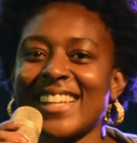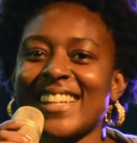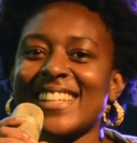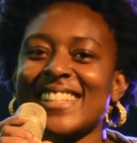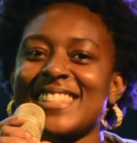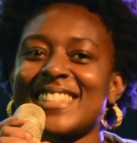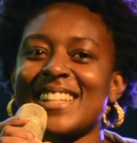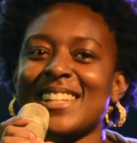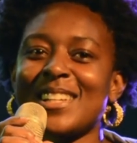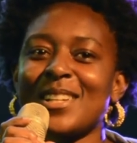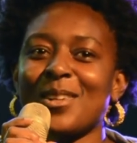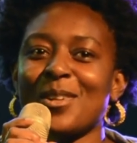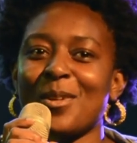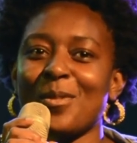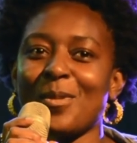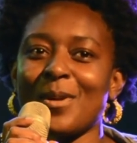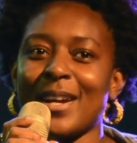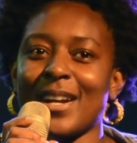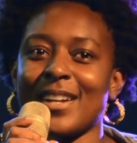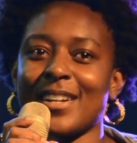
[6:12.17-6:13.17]
it's a
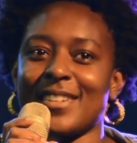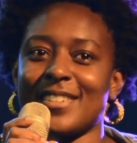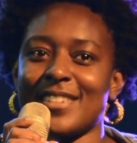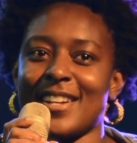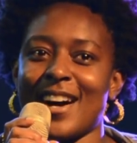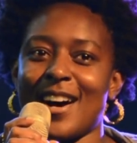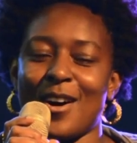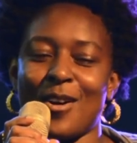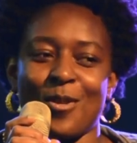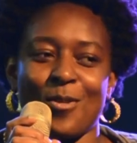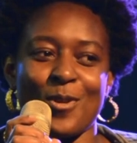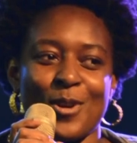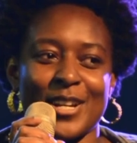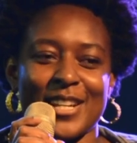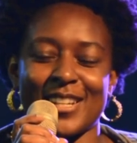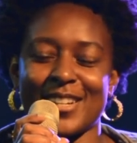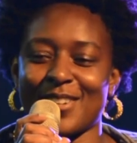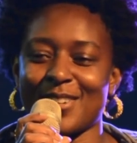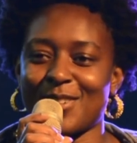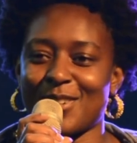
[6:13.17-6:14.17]
little weird now
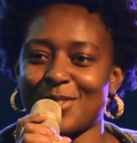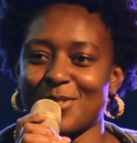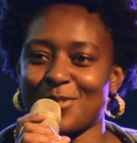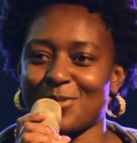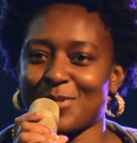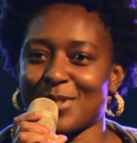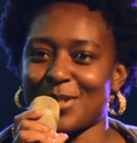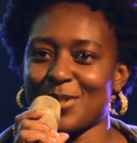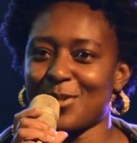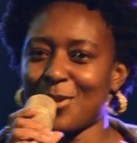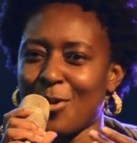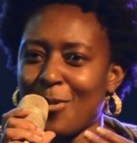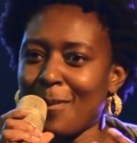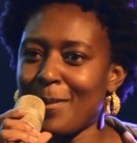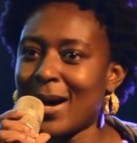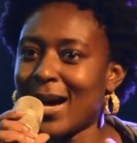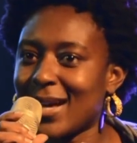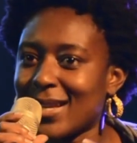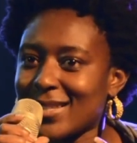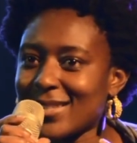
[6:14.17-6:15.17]
walking around with no
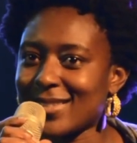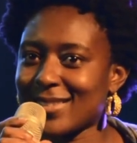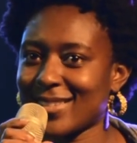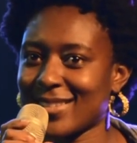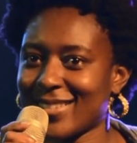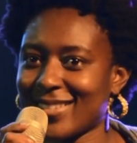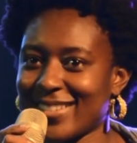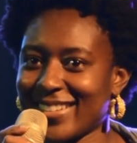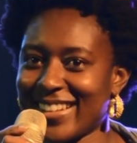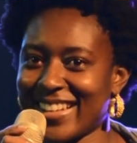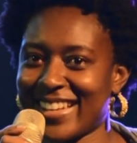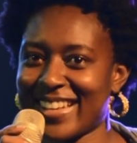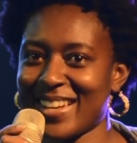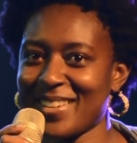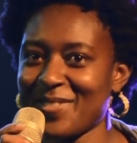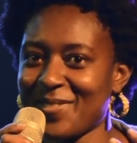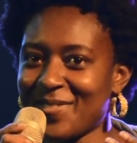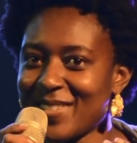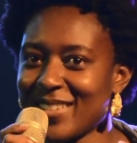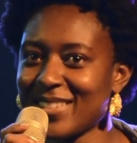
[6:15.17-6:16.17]
mask. Like,
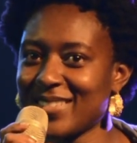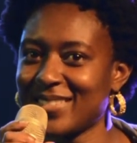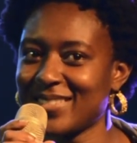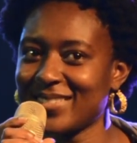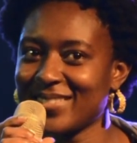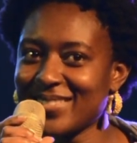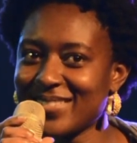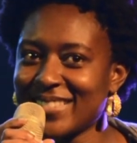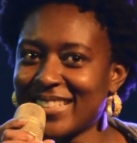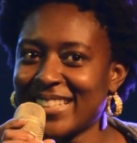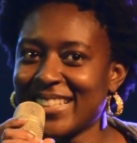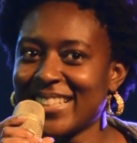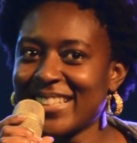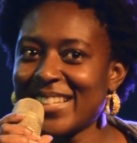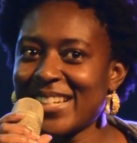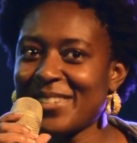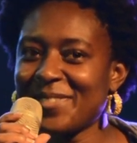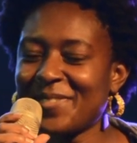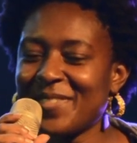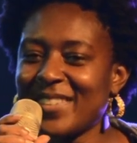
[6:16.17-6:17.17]
I feel
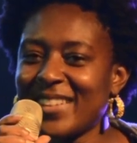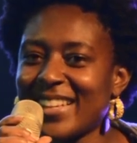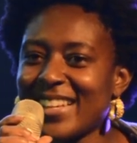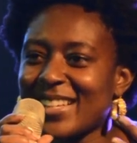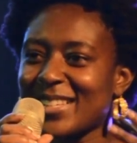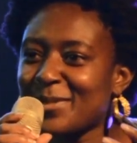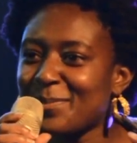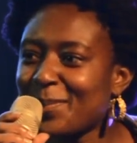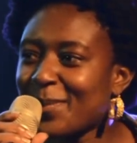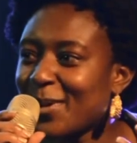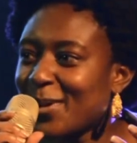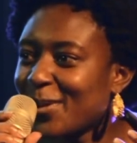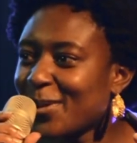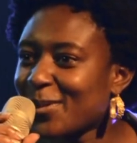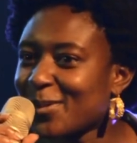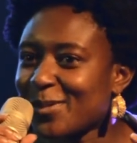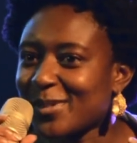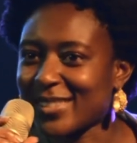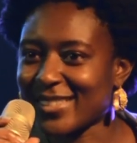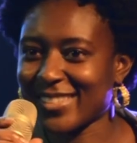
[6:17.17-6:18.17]

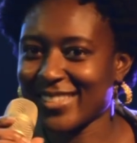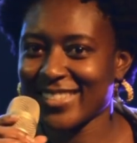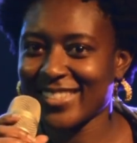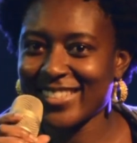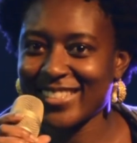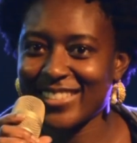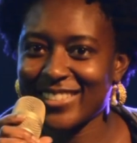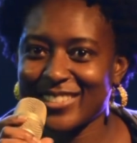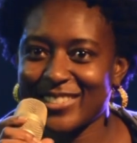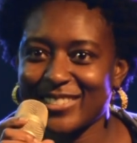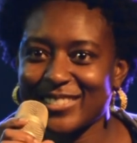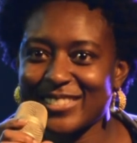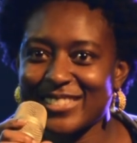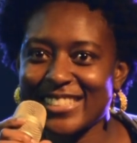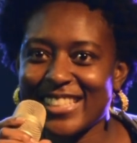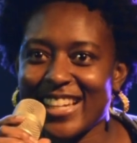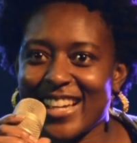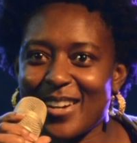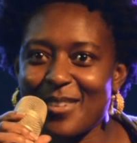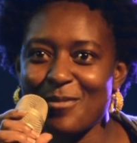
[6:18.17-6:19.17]
exposed, you know? It's
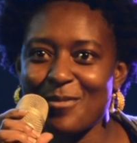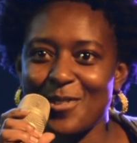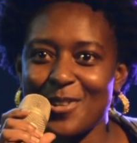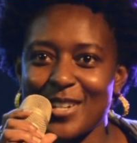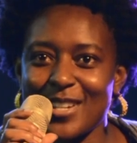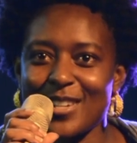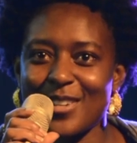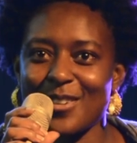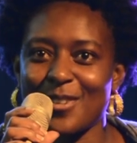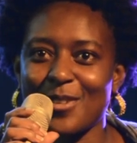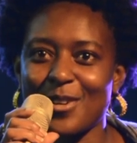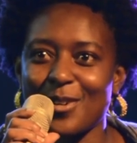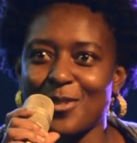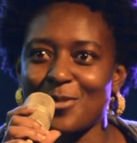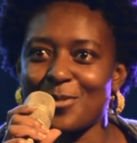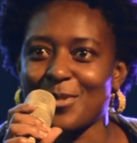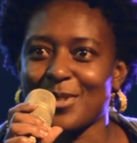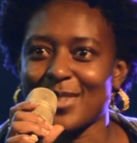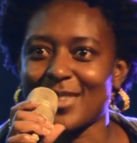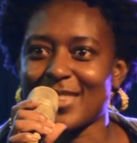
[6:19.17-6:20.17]
like I'm walking
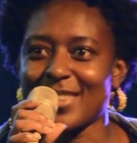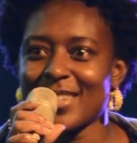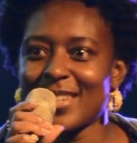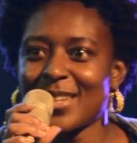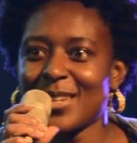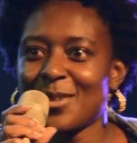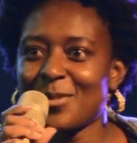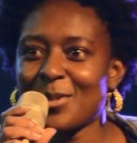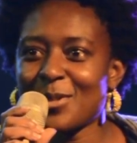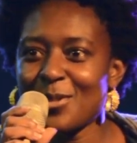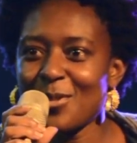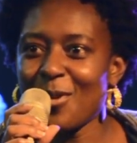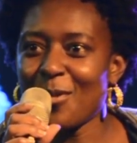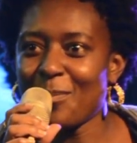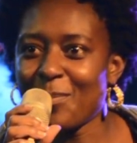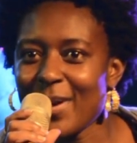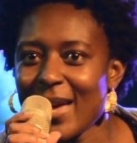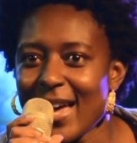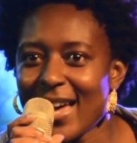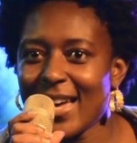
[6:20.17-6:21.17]
around with no
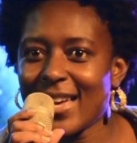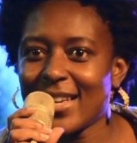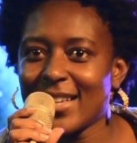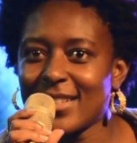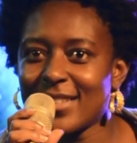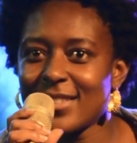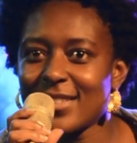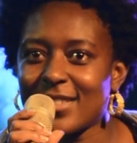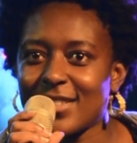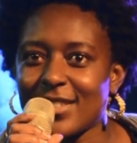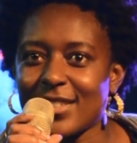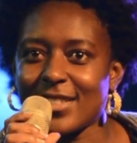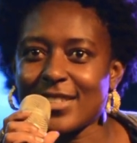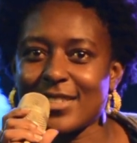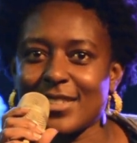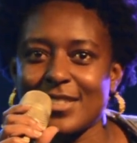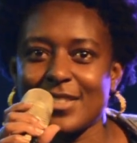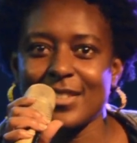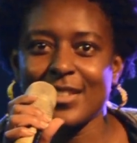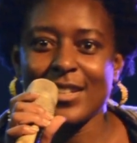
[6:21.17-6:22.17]
pants, just
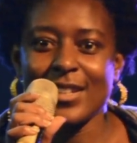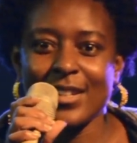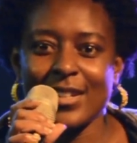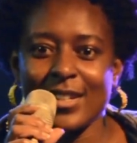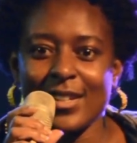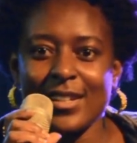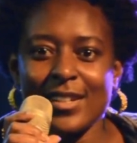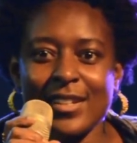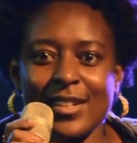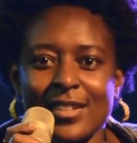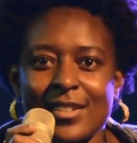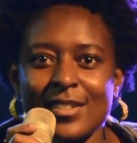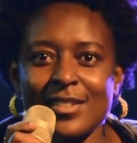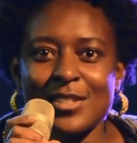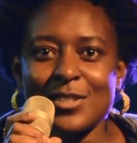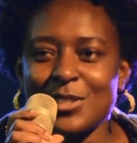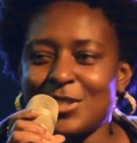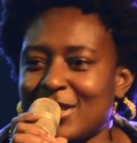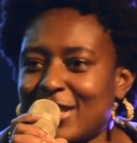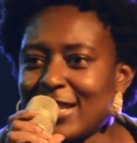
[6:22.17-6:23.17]

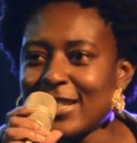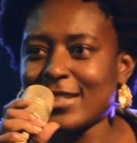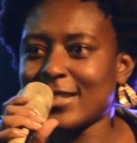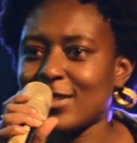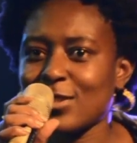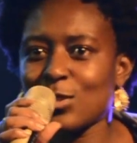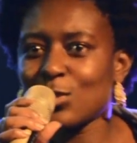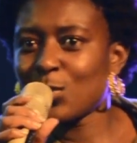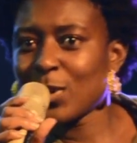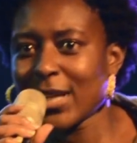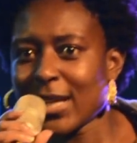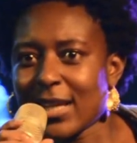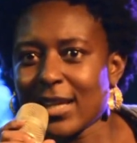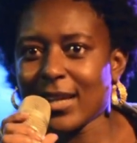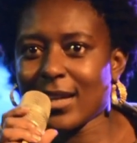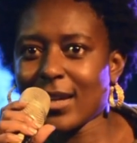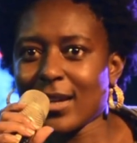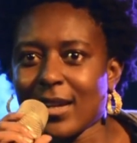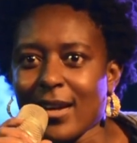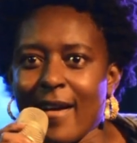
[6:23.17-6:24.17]
cheeks
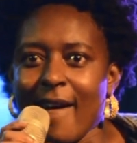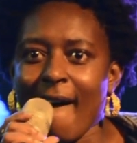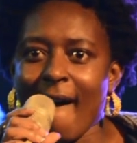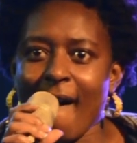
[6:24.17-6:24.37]
swinging.